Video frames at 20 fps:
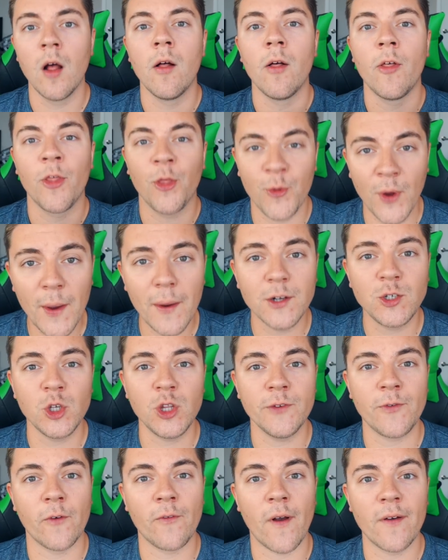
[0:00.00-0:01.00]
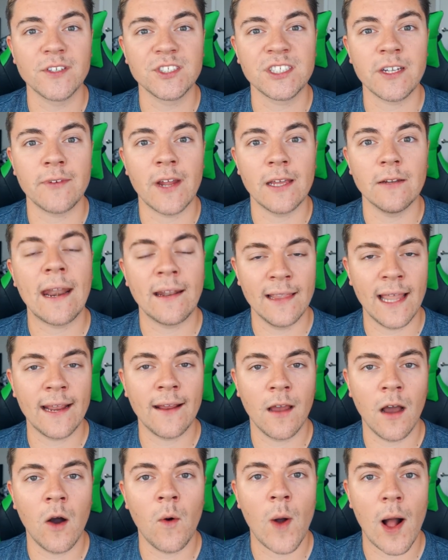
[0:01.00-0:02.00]
3, 1, 2, 3, 4, 5, 6, 7, 8, and let
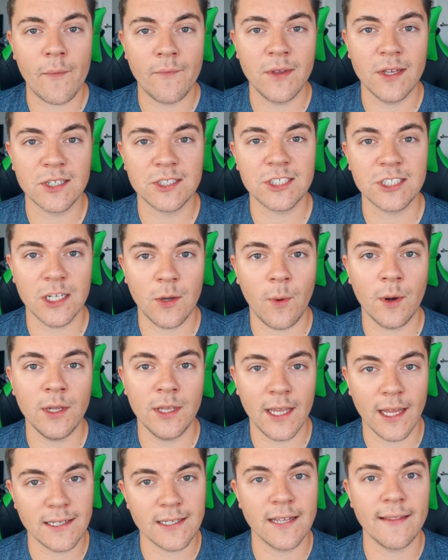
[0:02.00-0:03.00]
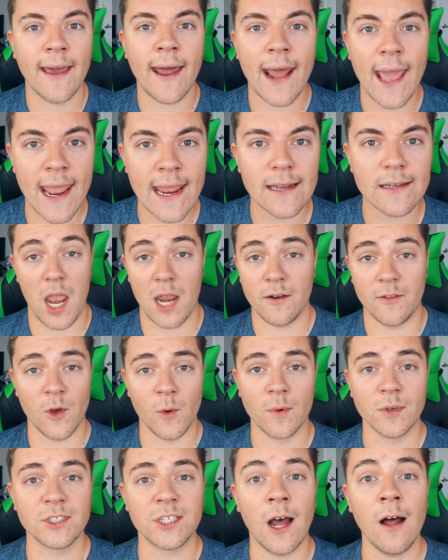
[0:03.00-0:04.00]
go, obviously, when you get to that 8. And the
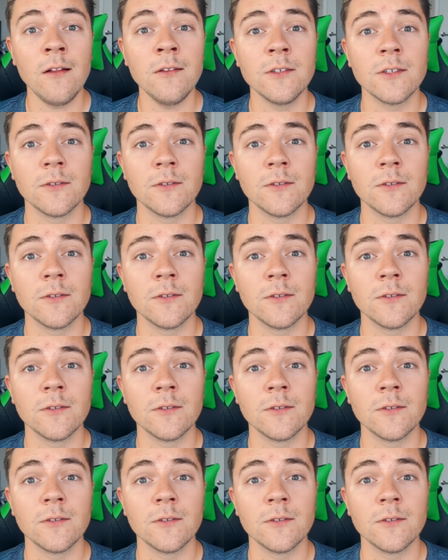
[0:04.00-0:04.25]
result?